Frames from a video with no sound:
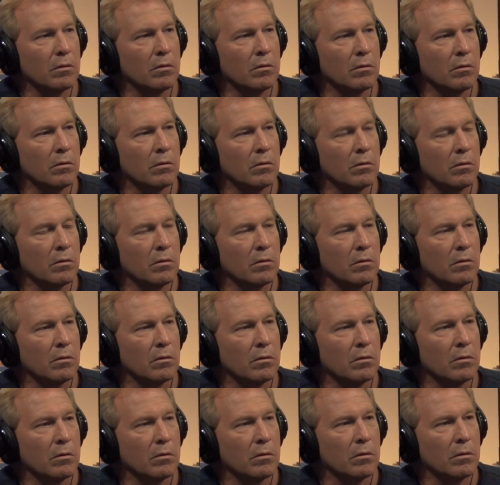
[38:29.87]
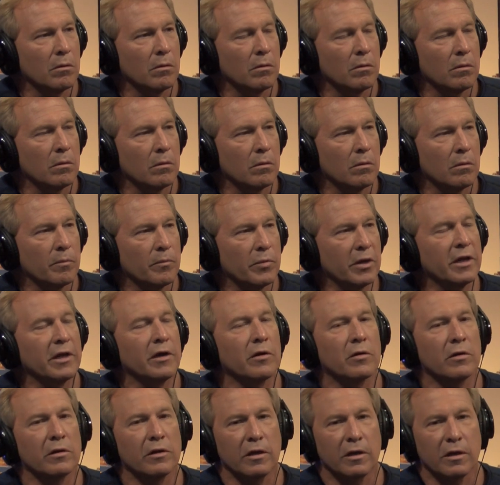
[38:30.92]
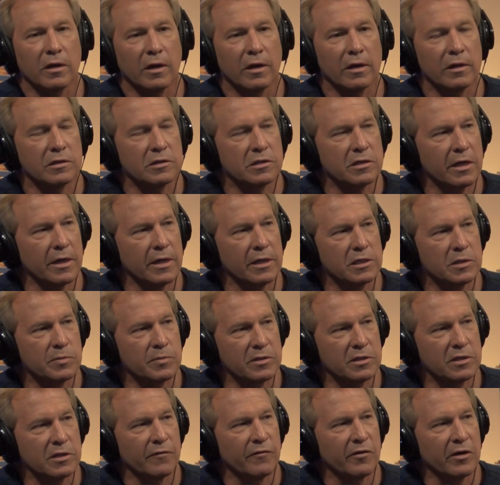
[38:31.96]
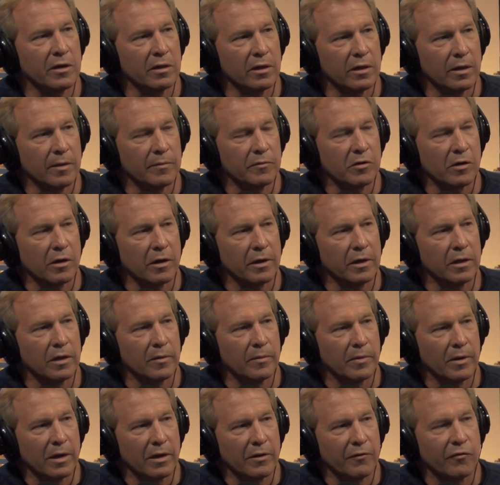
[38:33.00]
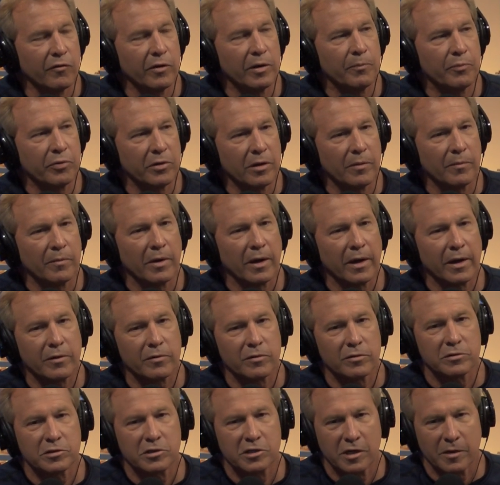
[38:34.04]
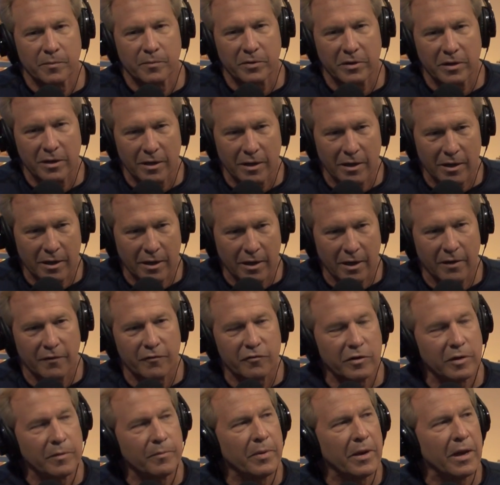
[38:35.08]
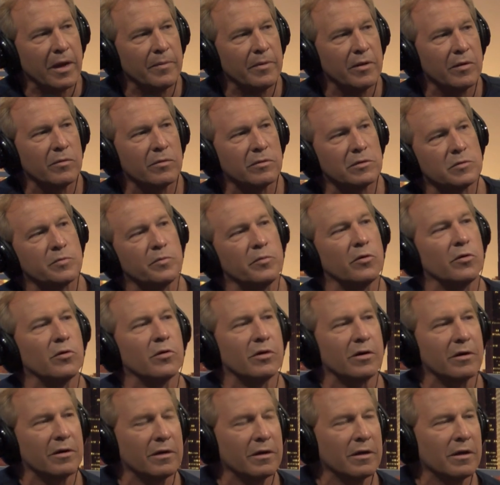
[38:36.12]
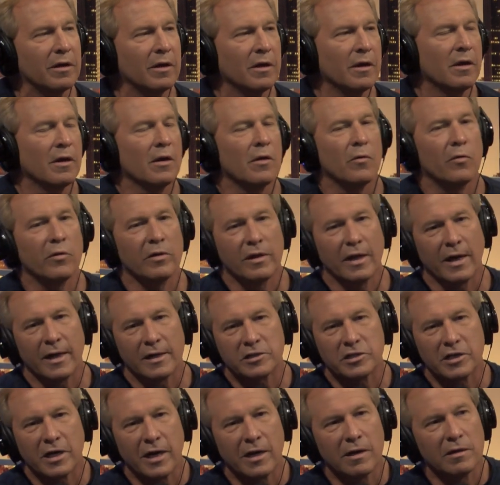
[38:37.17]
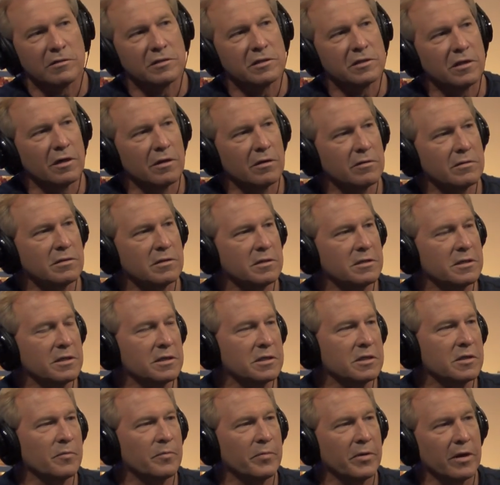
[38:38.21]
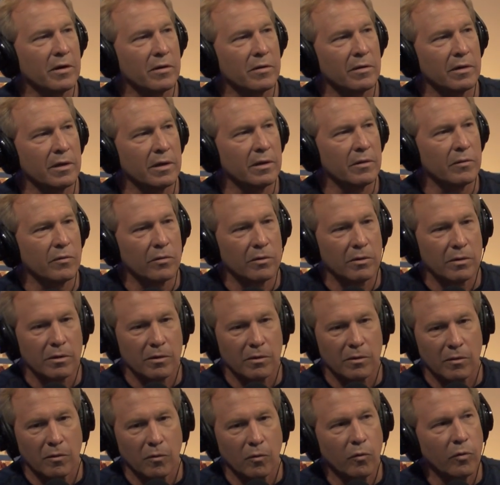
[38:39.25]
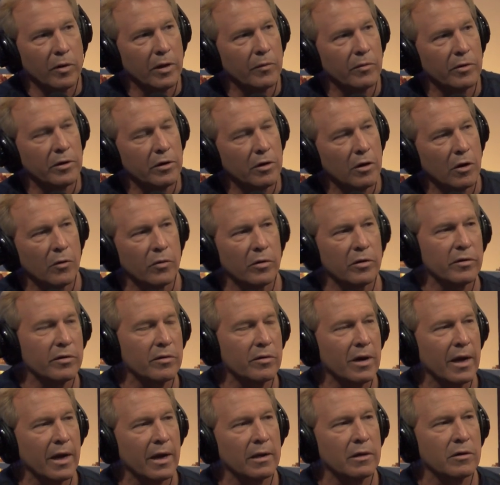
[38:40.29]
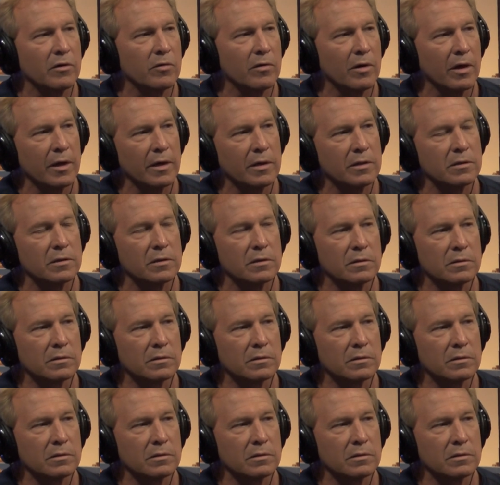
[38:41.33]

Um, but here in the United States, specifically, I'm talking about if we put a microchip in every baby was born, when that child starts disappearing, we would know where they're at, correct?